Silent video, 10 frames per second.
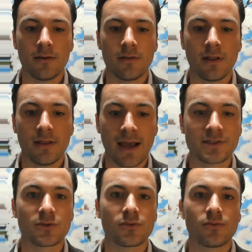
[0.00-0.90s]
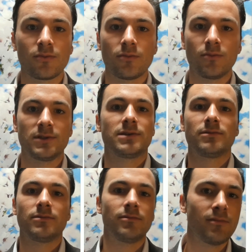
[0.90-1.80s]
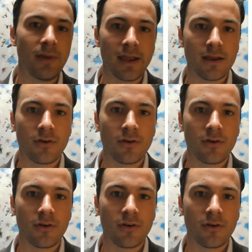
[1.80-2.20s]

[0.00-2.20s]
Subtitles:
that's what's making it